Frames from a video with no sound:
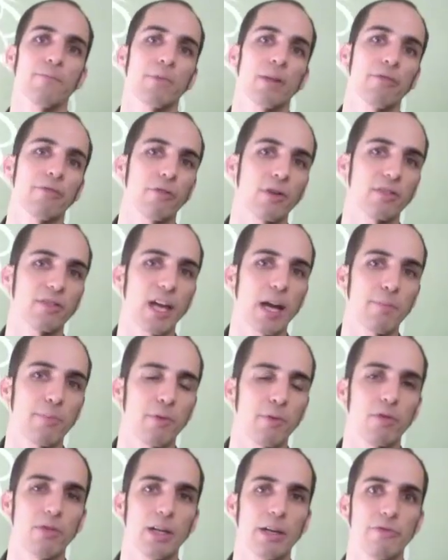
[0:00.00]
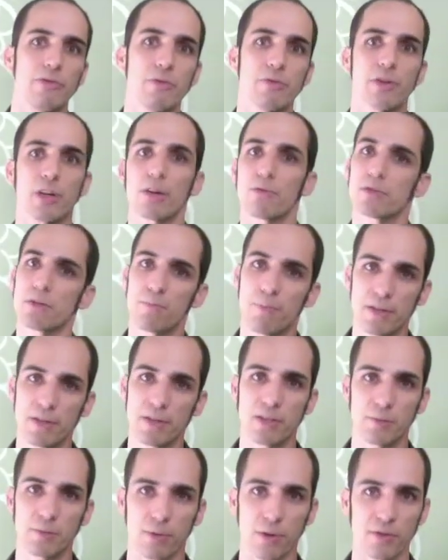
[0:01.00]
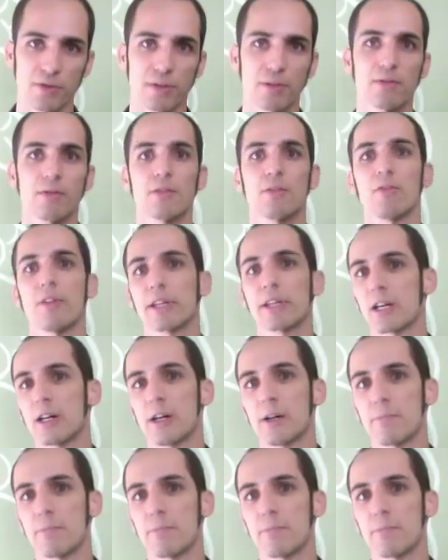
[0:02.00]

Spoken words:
For example, if you thought I was a business person, like